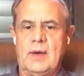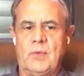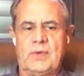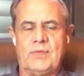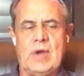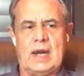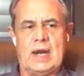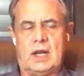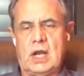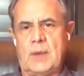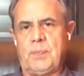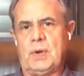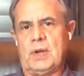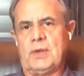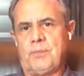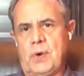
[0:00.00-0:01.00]
We've got a
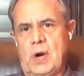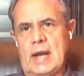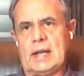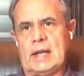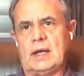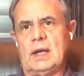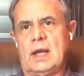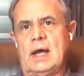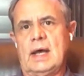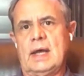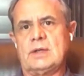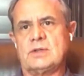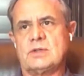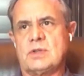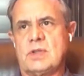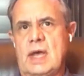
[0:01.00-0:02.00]
couple of product
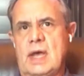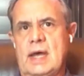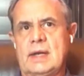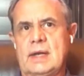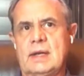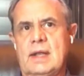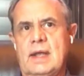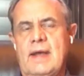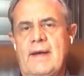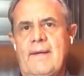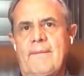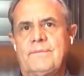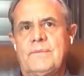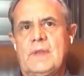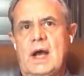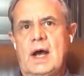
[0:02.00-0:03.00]
lines that
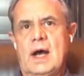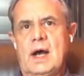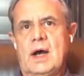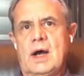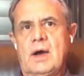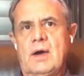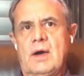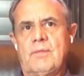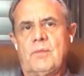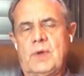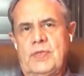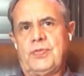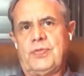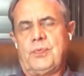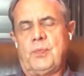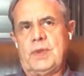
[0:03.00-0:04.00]

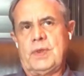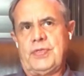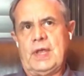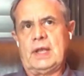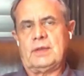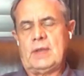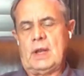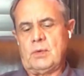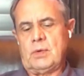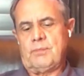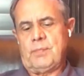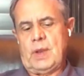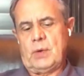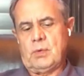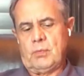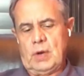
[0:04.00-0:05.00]
we think they were
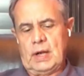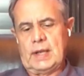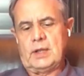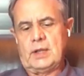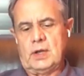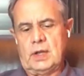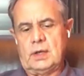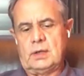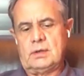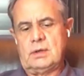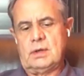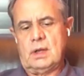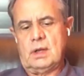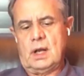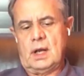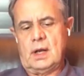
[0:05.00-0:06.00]
really good,
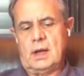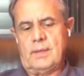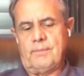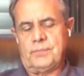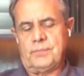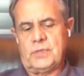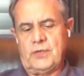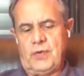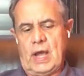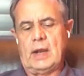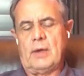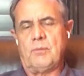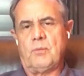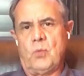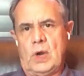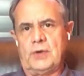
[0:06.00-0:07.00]

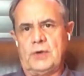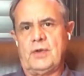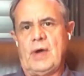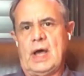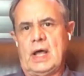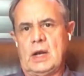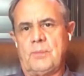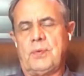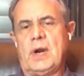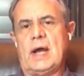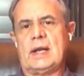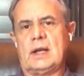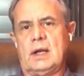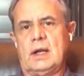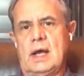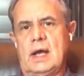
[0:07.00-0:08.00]
well developed
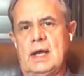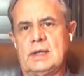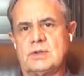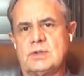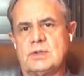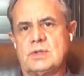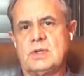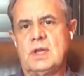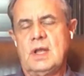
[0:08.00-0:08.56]
product lines,